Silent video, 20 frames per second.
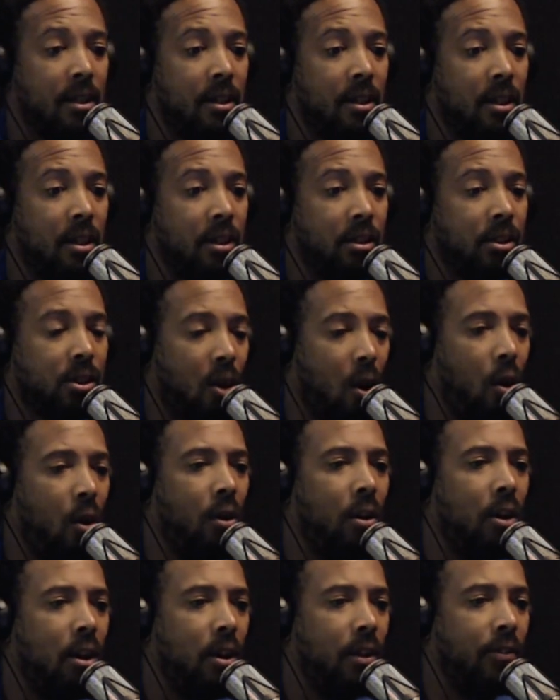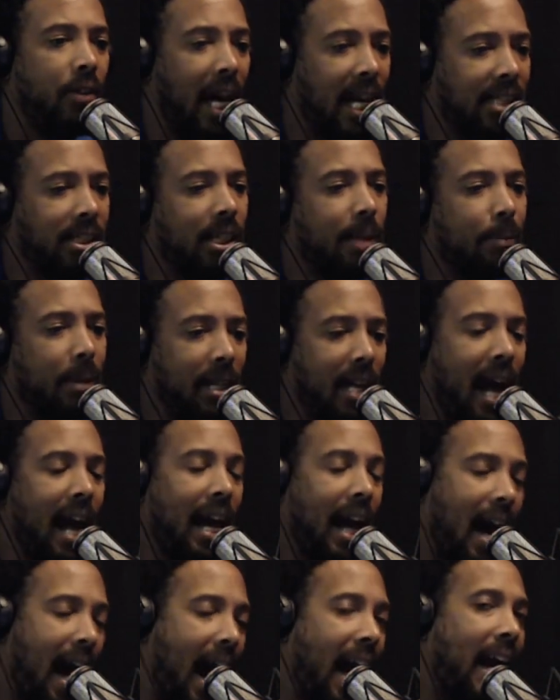So that's something
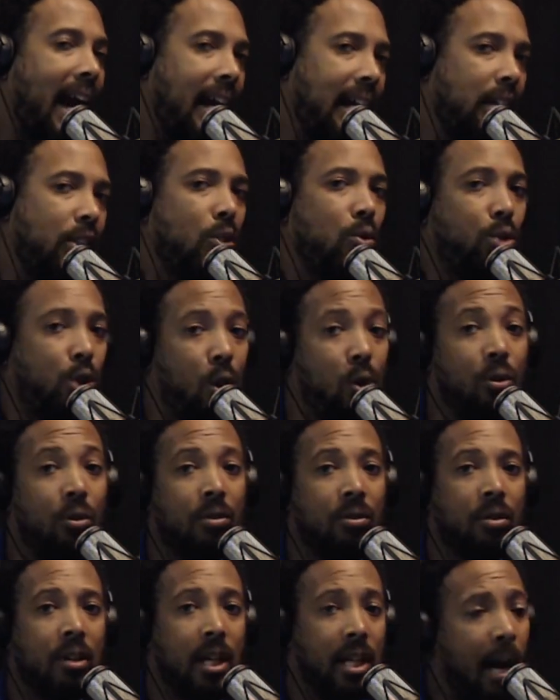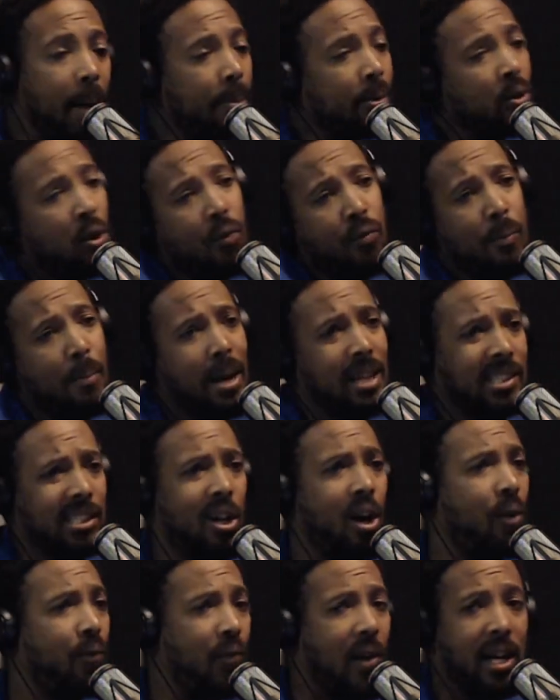I gotta do too. And I'm gonna do it for
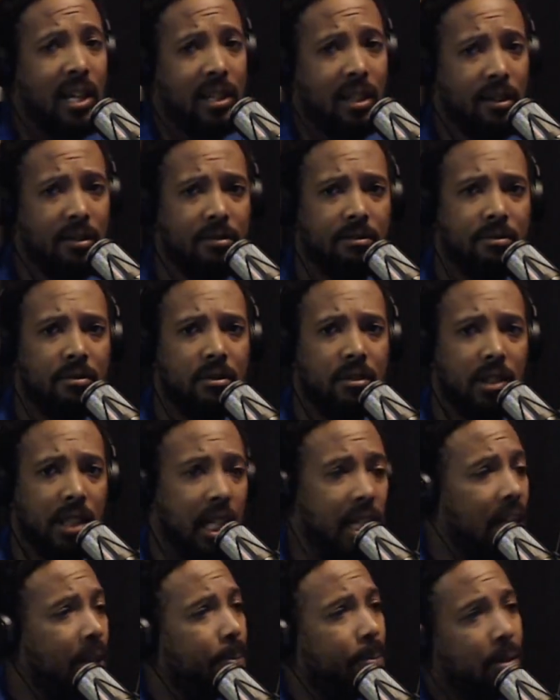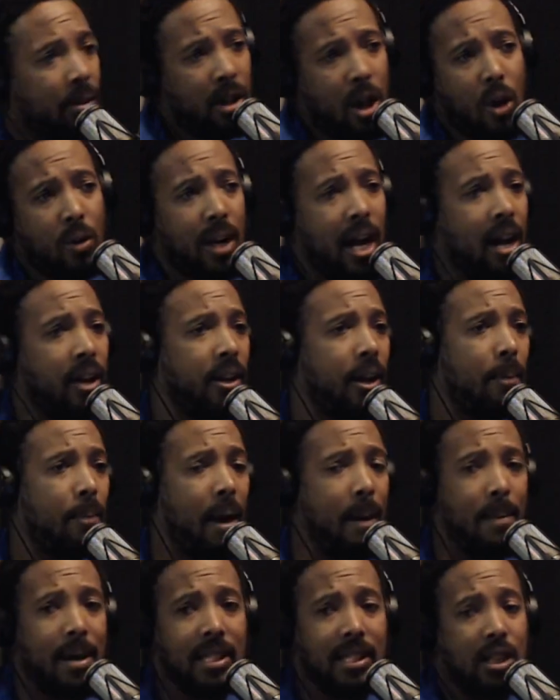myself, fuck it. Get up and down there
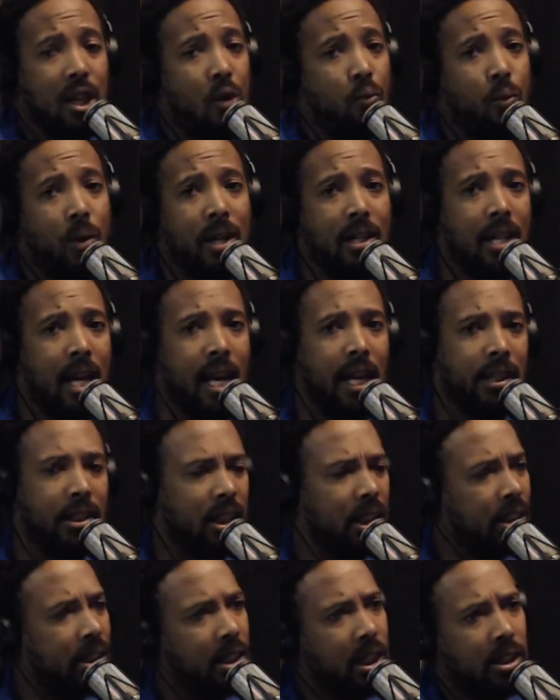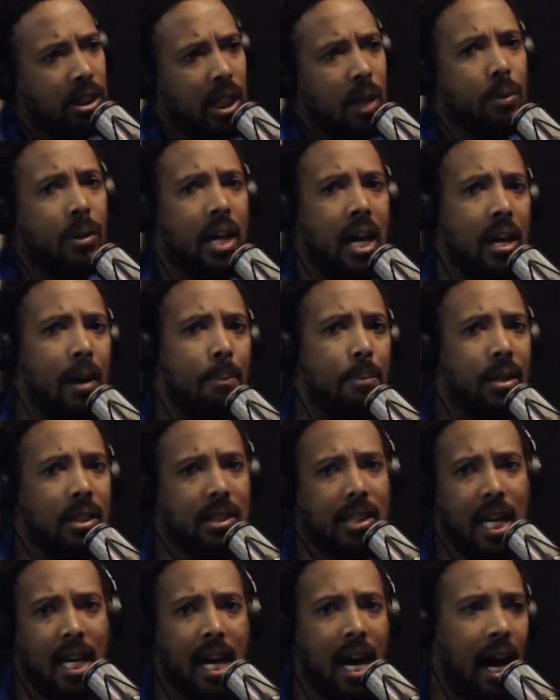by myself one day and just see what kind of
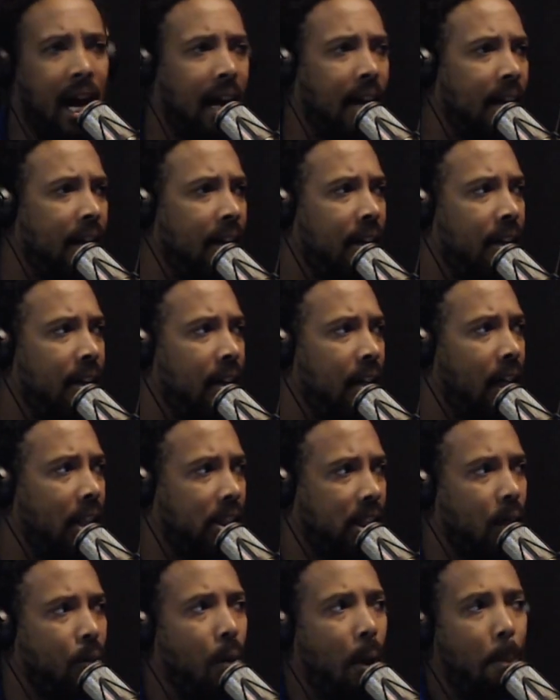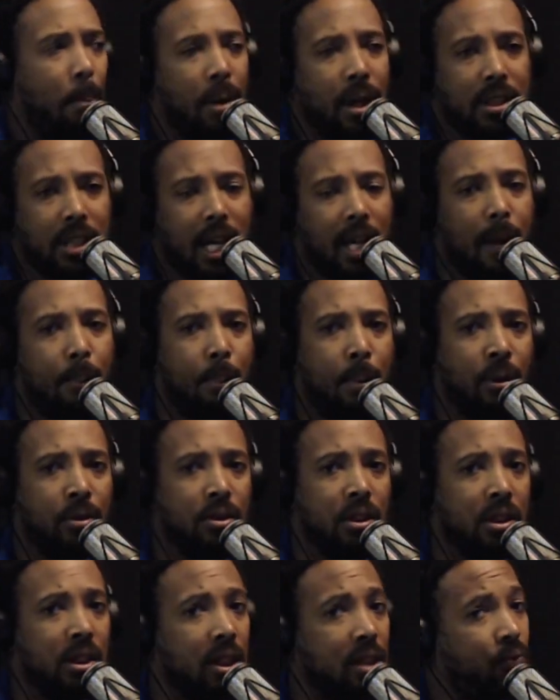books they got. And see what books I can
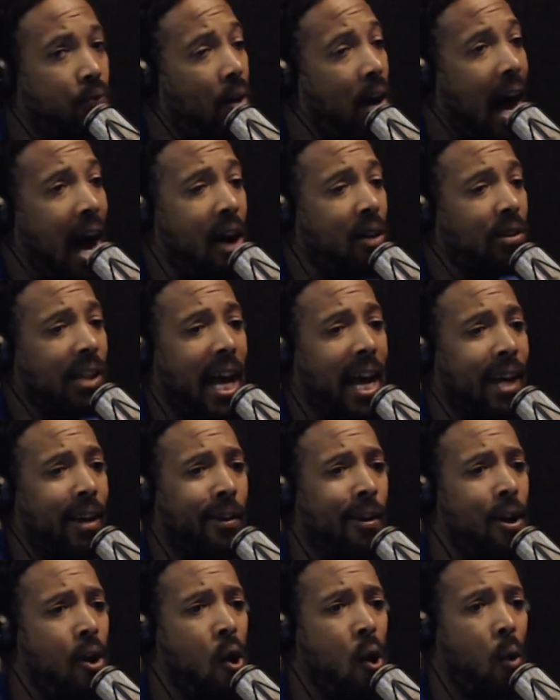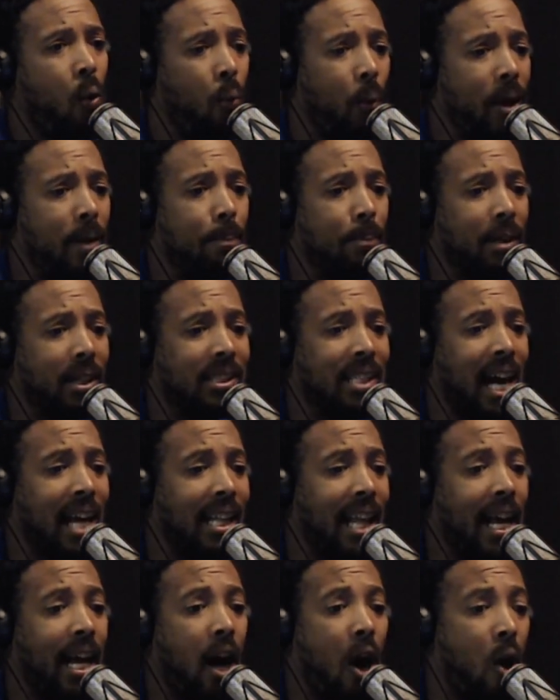purchase. Cause I don't like renting books, I
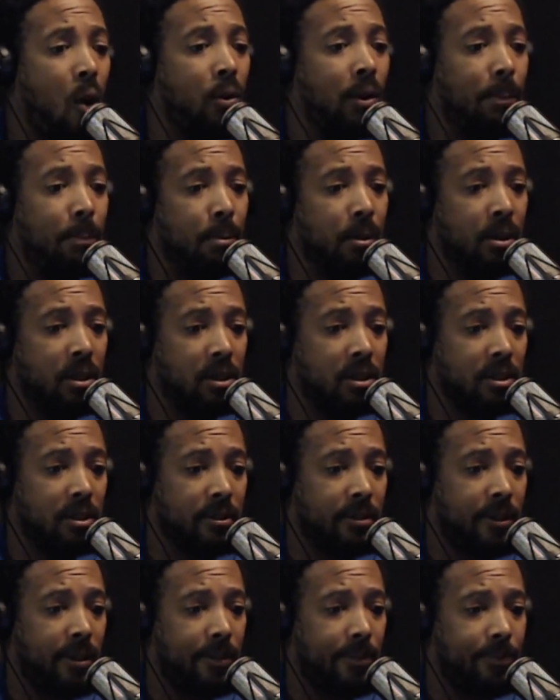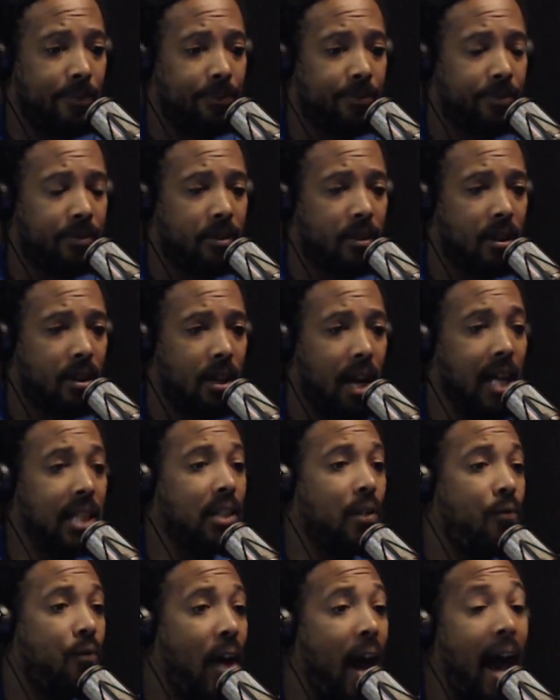like owning books.
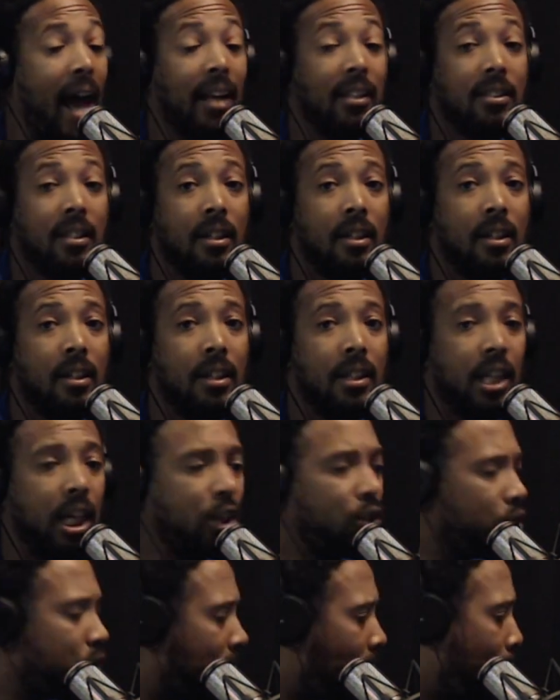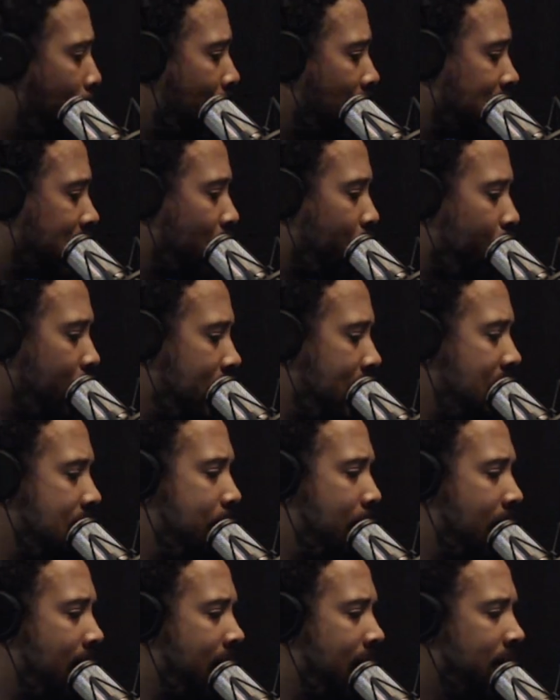That's a fact. Get you some books and
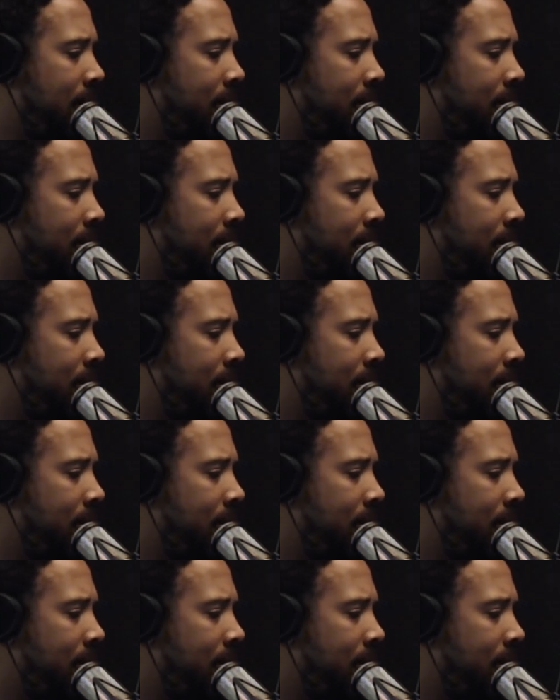read, man.